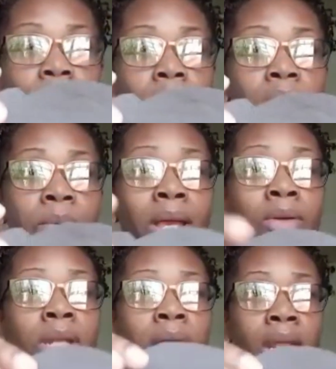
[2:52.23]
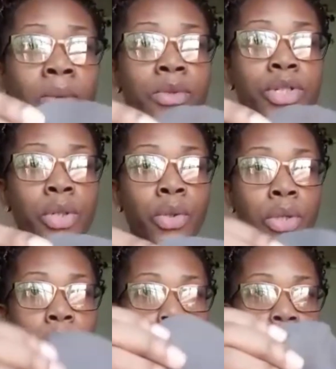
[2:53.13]
it all around and I will show
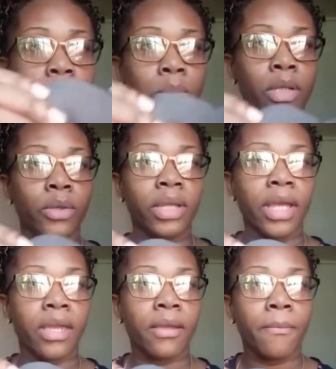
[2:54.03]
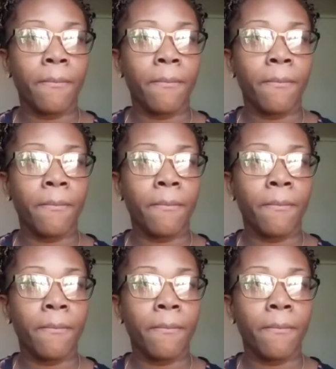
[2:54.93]
you what it will look like.